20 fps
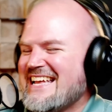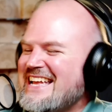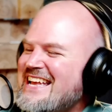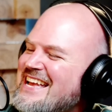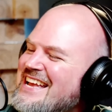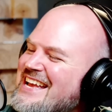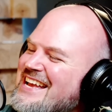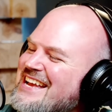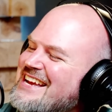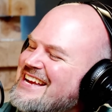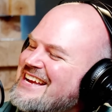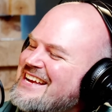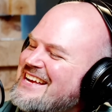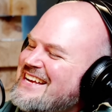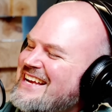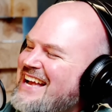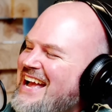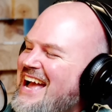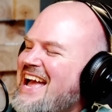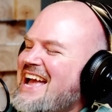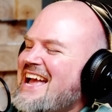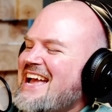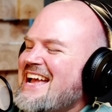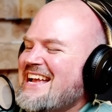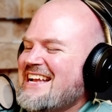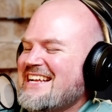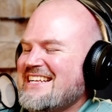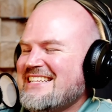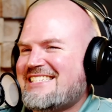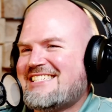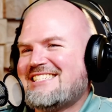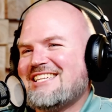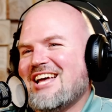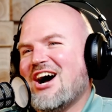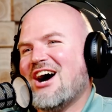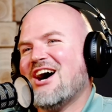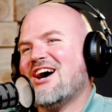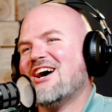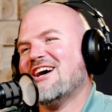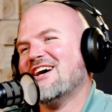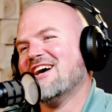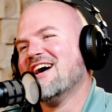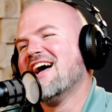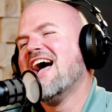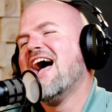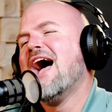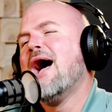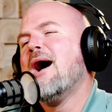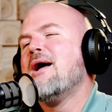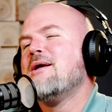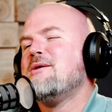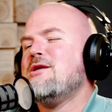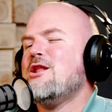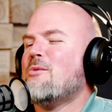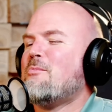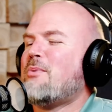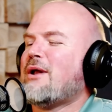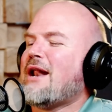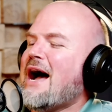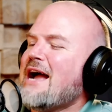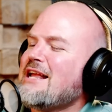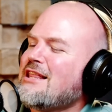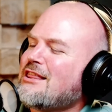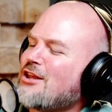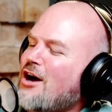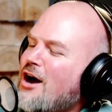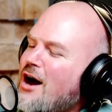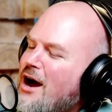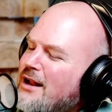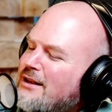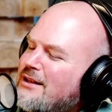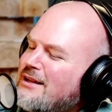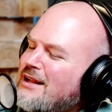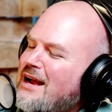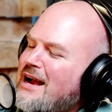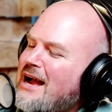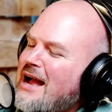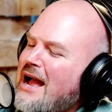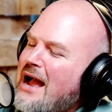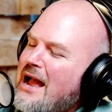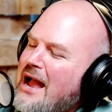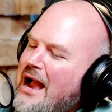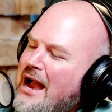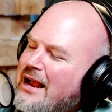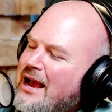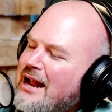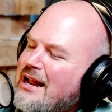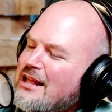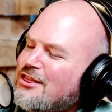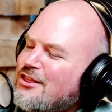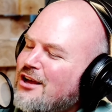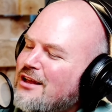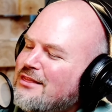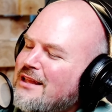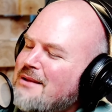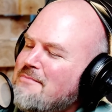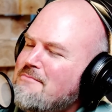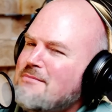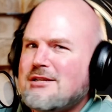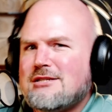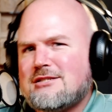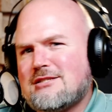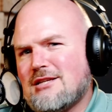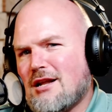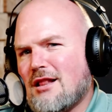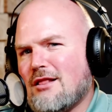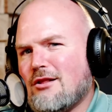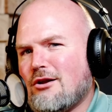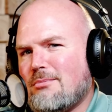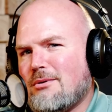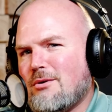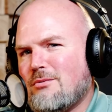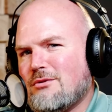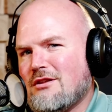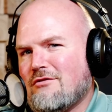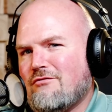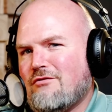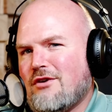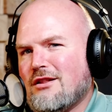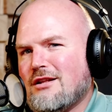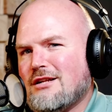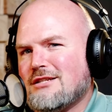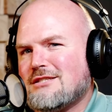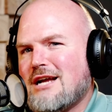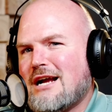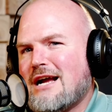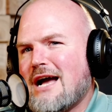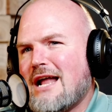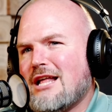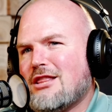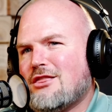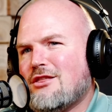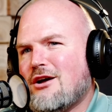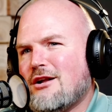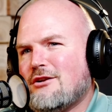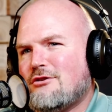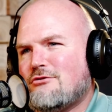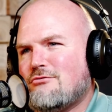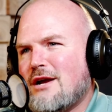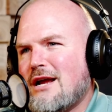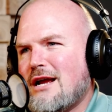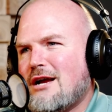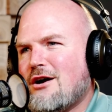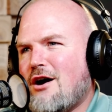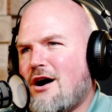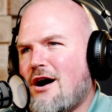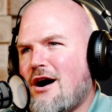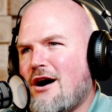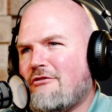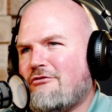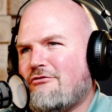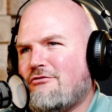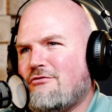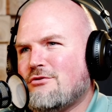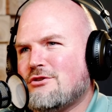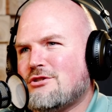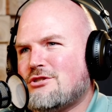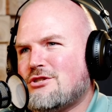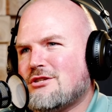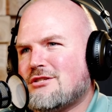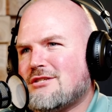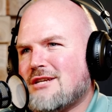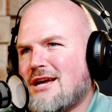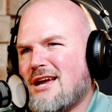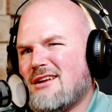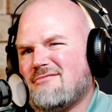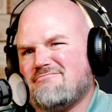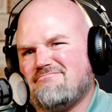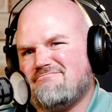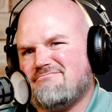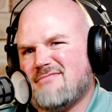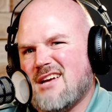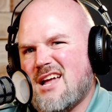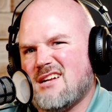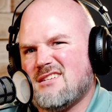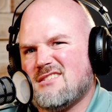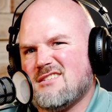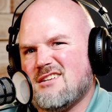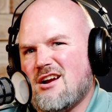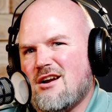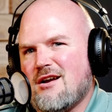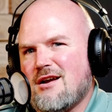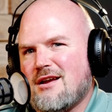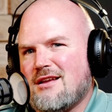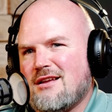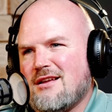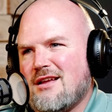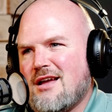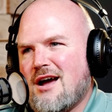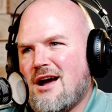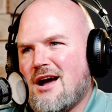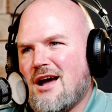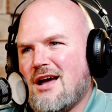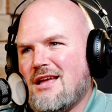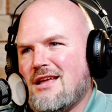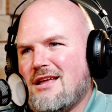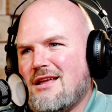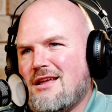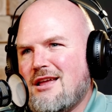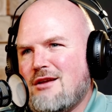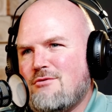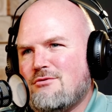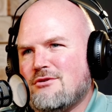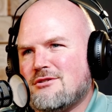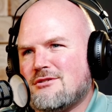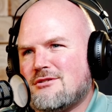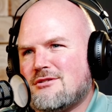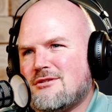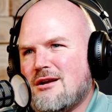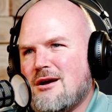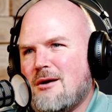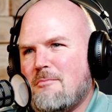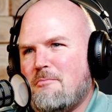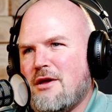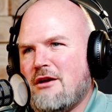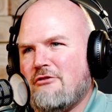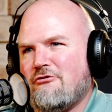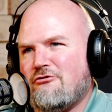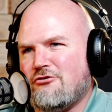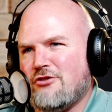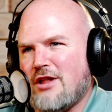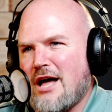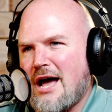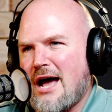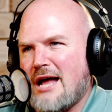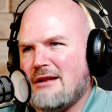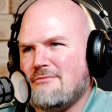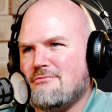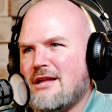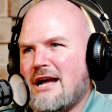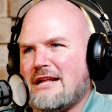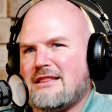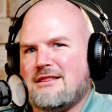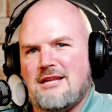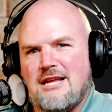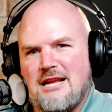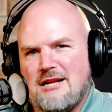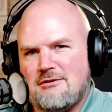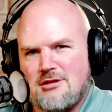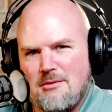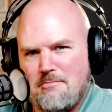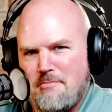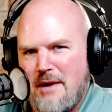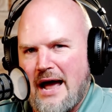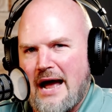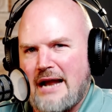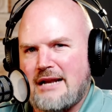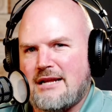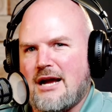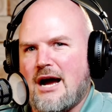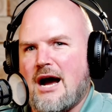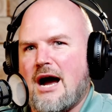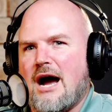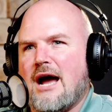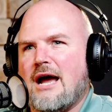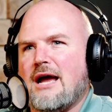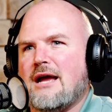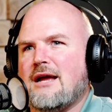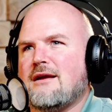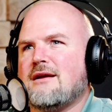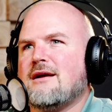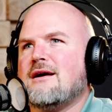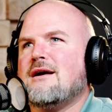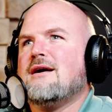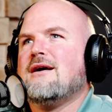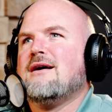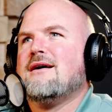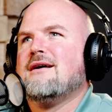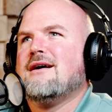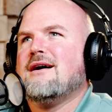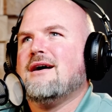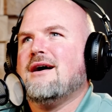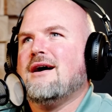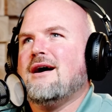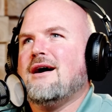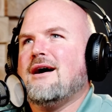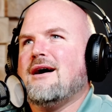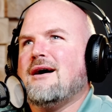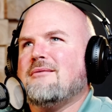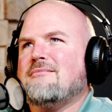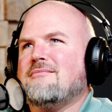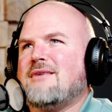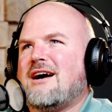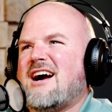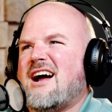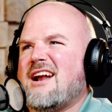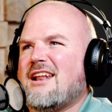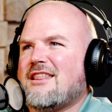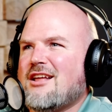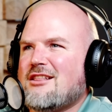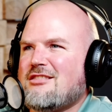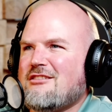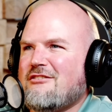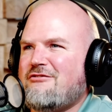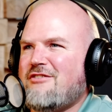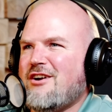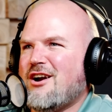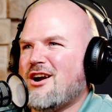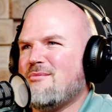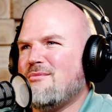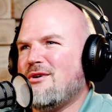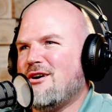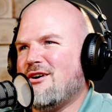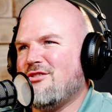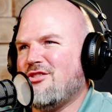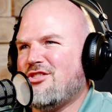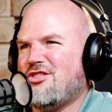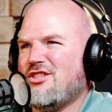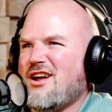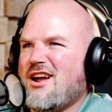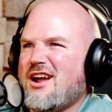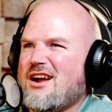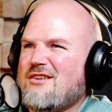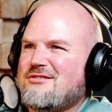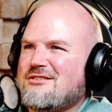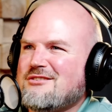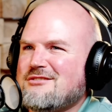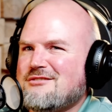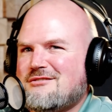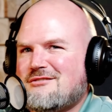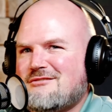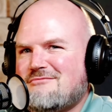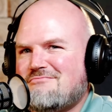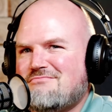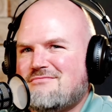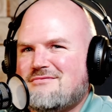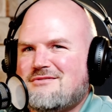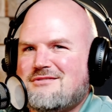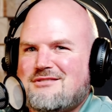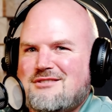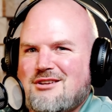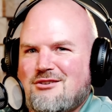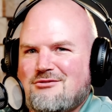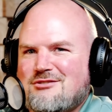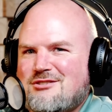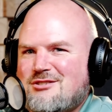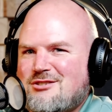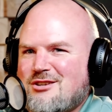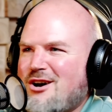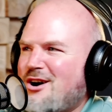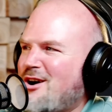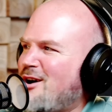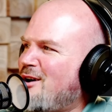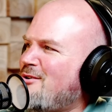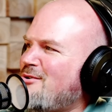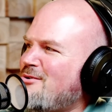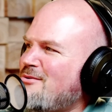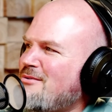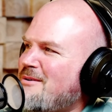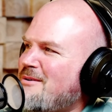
It's okay, Steve. Not a problem. You know, but I kind of thought they missed it a little bit with the villains. I kind of thought Dreykov was just like kind of generic. He was a bit flat, like he's the bad guy. I kind of thought the pheromone thing was so.